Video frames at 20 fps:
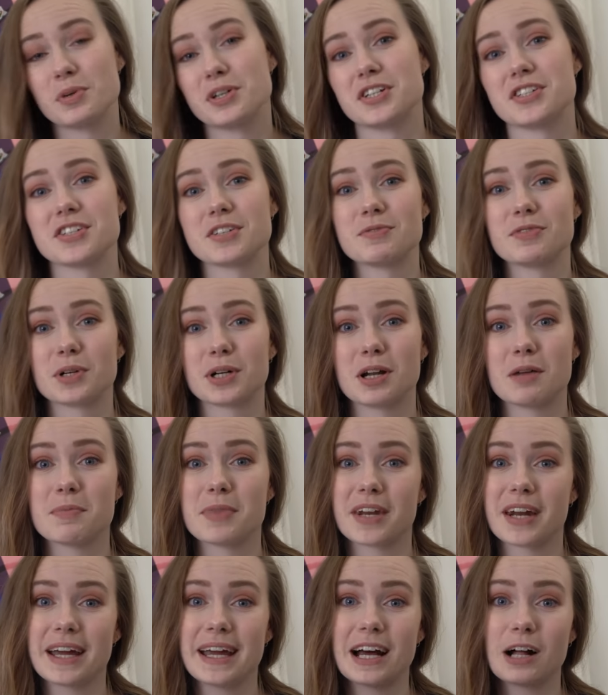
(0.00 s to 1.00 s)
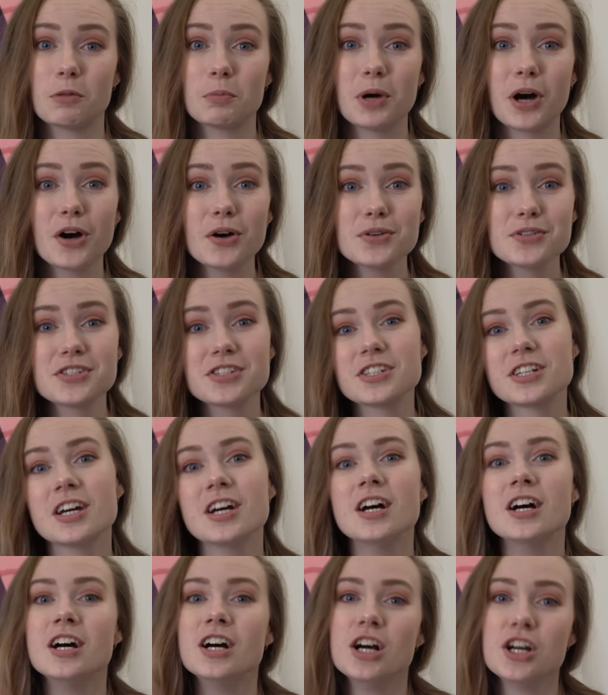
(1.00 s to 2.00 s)
which is a book club that I help host,
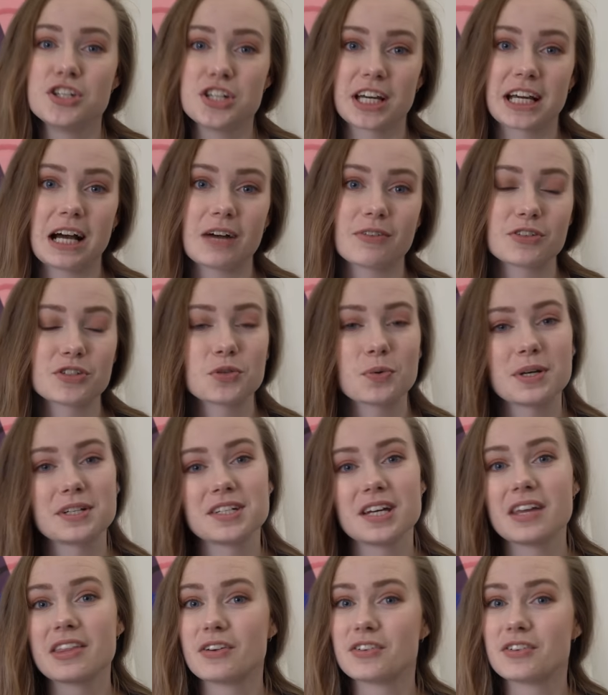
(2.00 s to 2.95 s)
check out the Twitter.